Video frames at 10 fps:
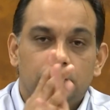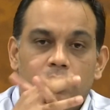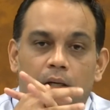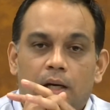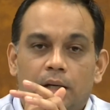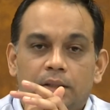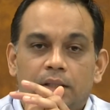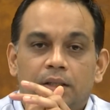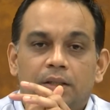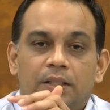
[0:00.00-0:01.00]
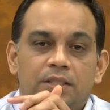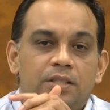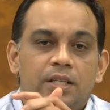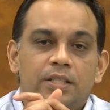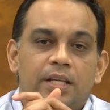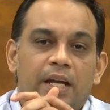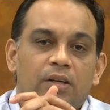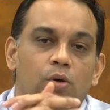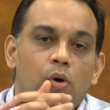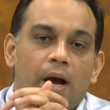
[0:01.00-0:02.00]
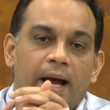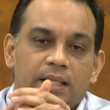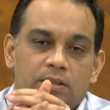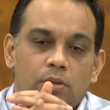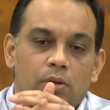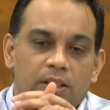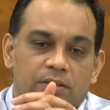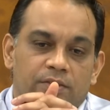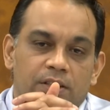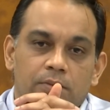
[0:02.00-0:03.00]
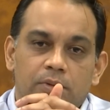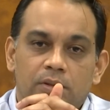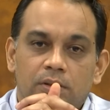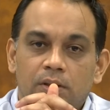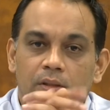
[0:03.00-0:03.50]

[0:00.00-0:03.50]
the resistance can go as low as feasible,